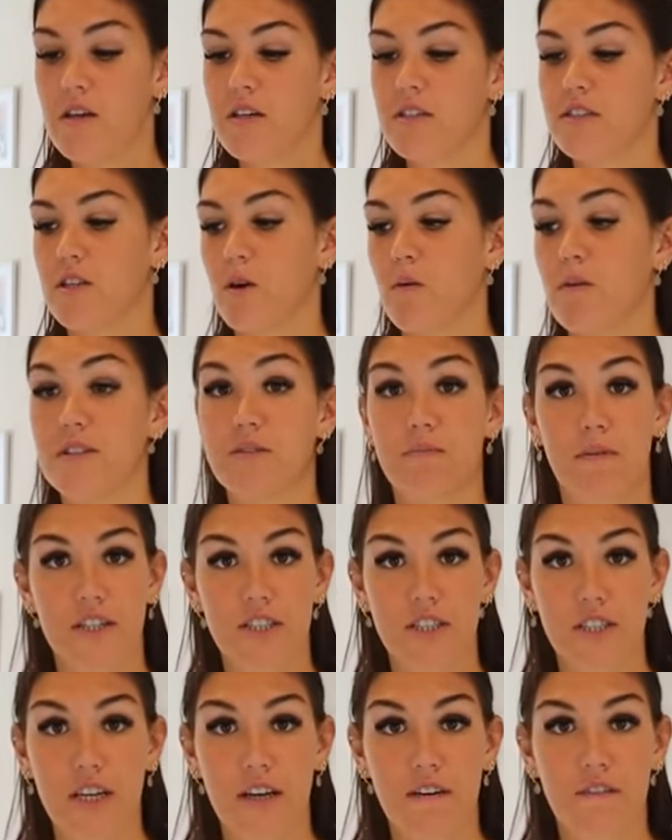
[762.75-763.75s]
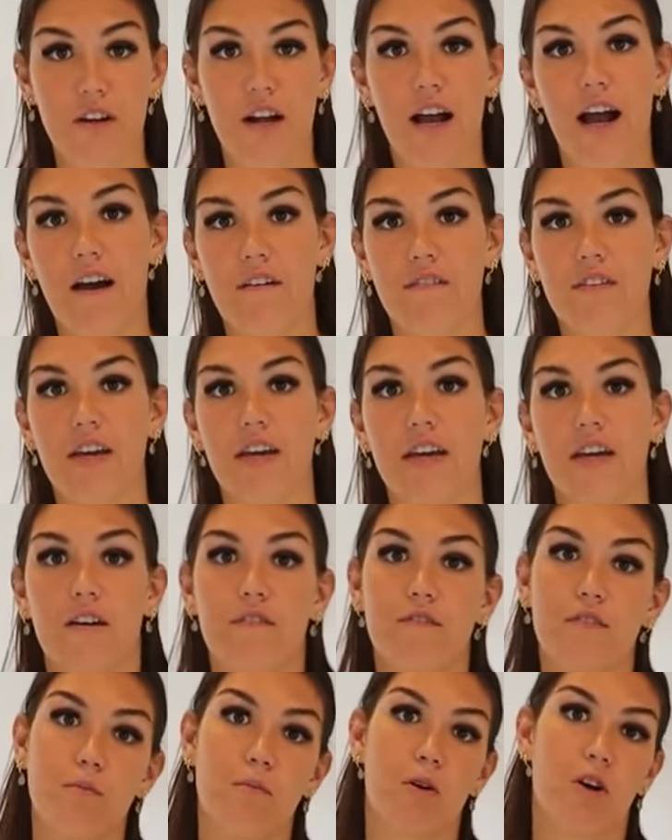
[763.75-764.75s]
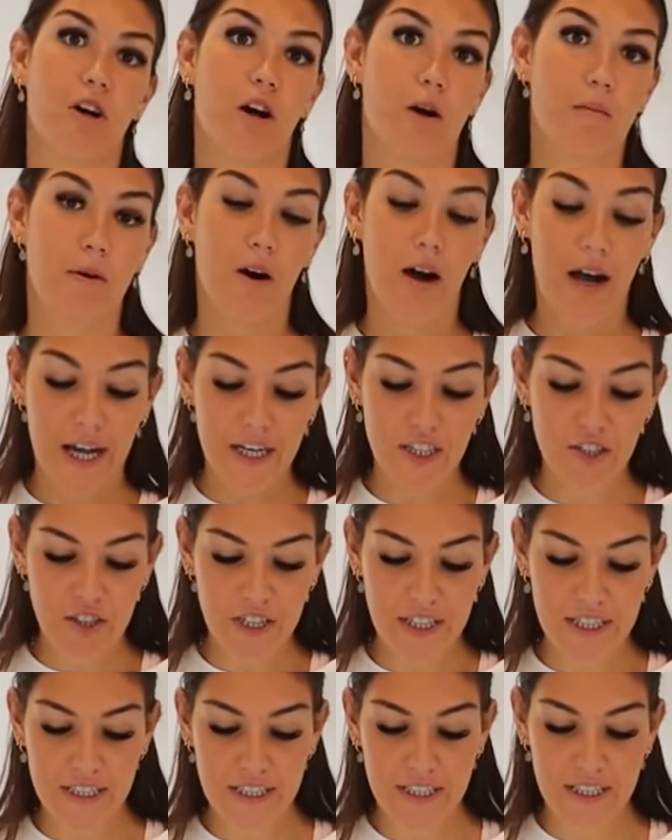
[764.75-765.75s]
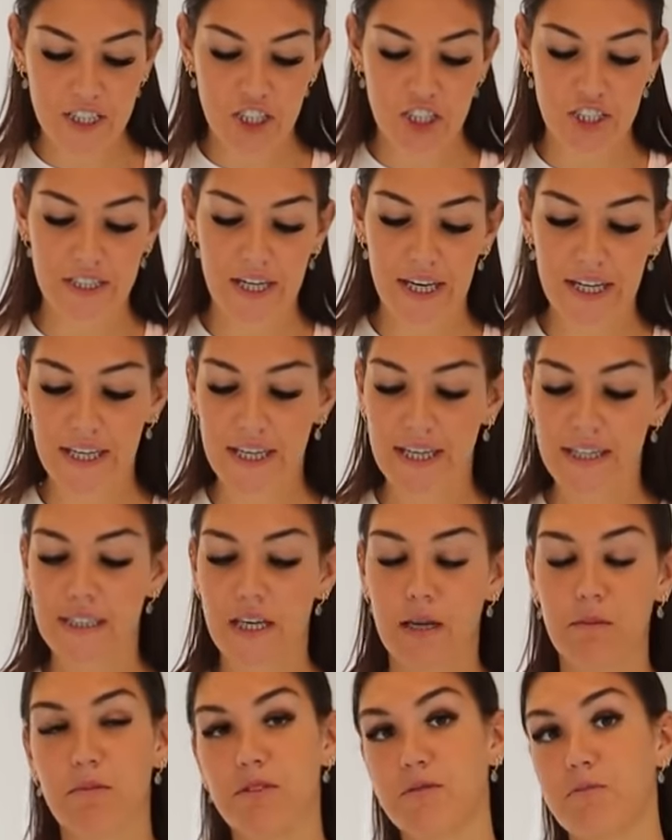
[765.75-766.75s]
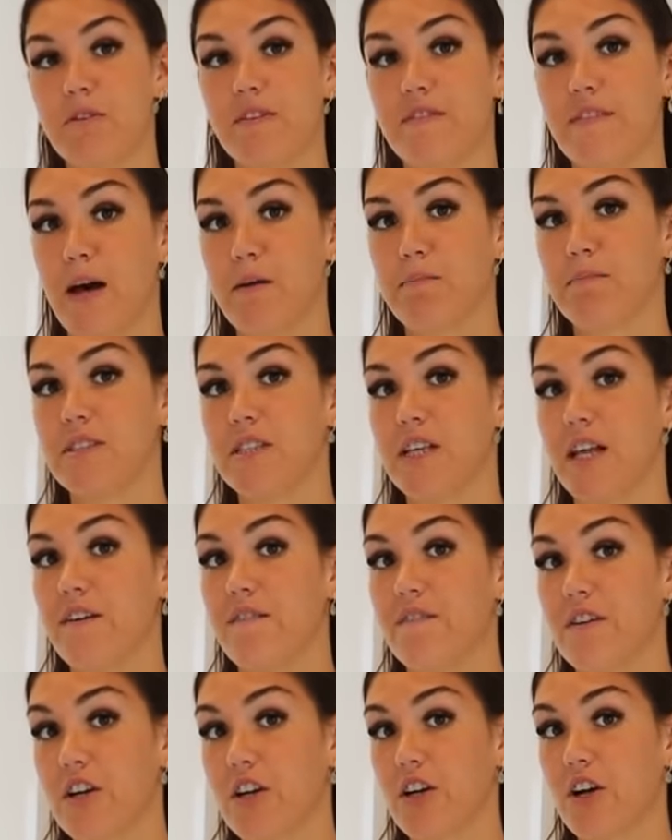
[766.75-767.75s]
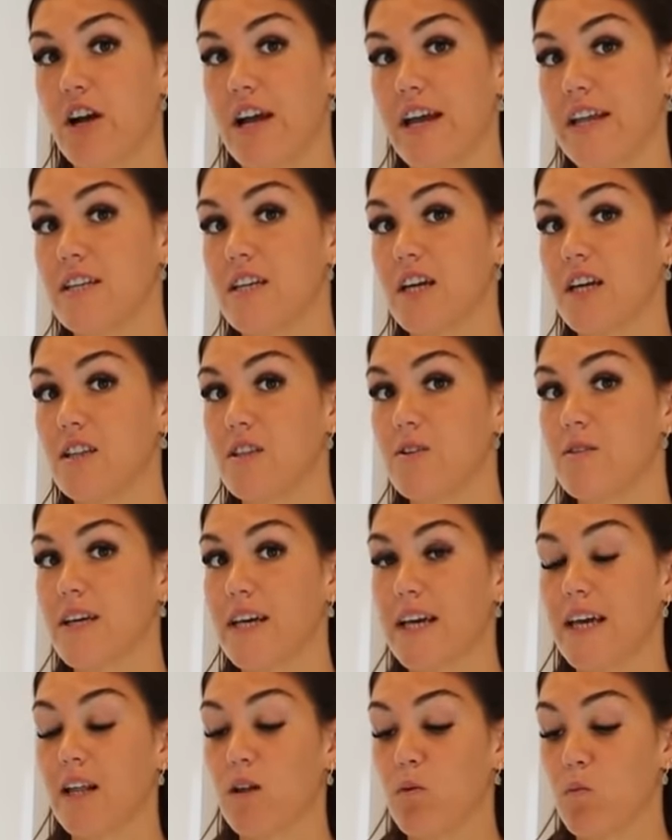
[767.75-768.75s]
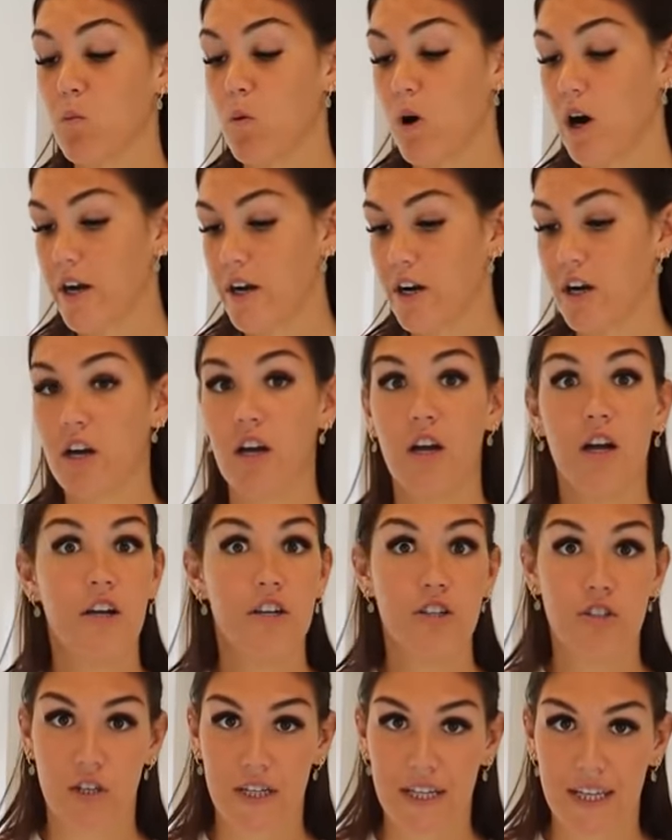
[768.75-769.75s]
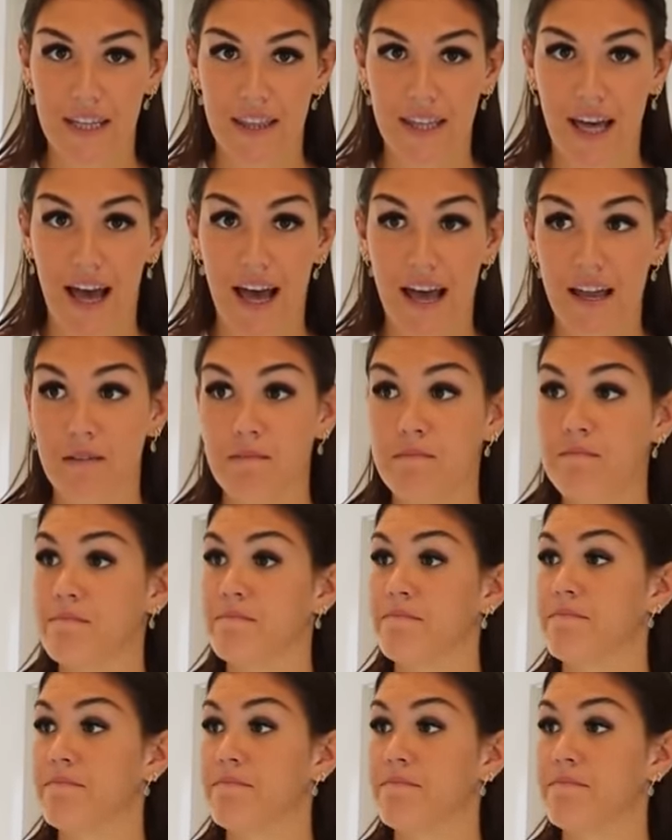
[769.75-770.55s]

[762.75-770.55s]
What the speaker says: So especially if you're having a few more carbohydrates, just taking a tablespoon of apple cider vinegar and diluting it in water, drinking that,